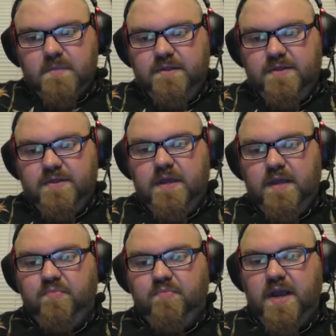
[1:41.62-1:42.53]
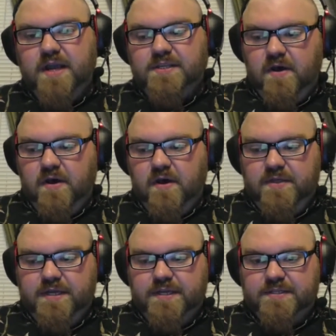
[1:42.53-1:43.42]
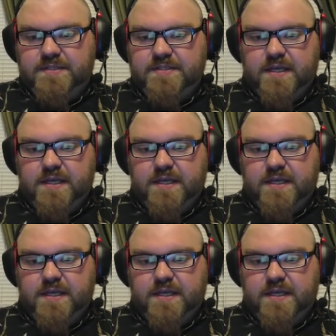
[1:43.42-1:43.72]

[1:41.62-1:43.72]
the price on this,